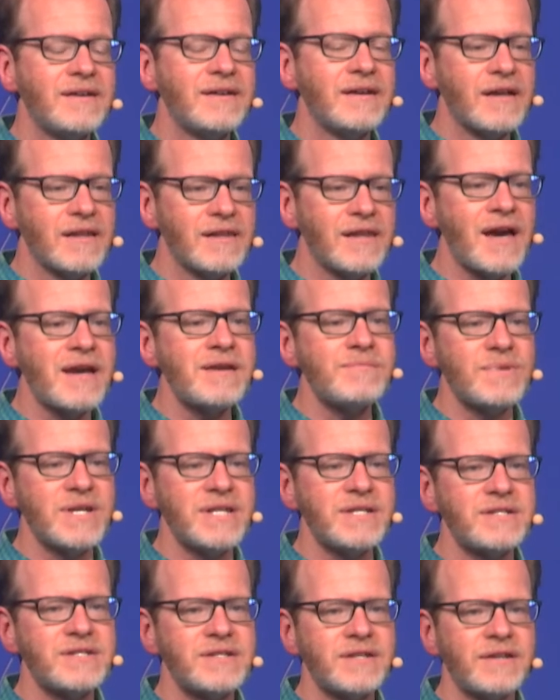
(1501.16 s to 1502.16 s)

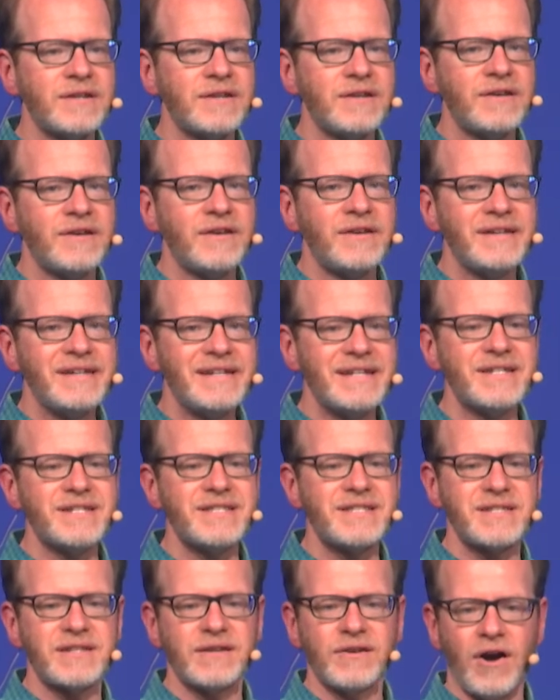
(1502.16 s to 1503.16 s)
Alignment
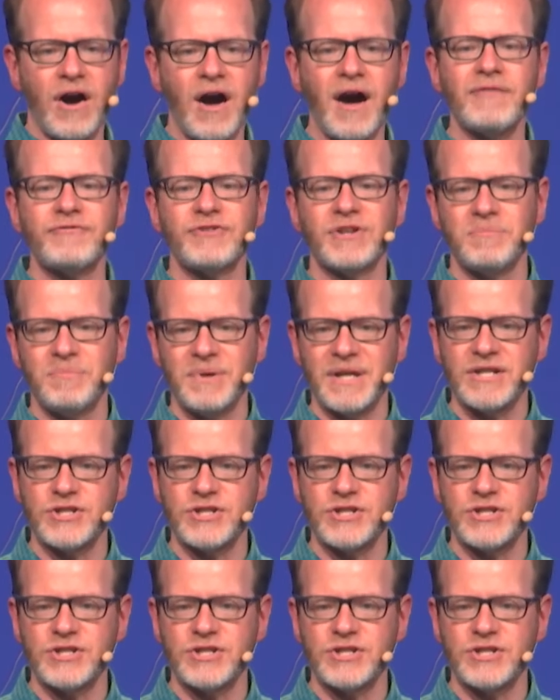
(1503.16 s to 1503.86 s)
is often a big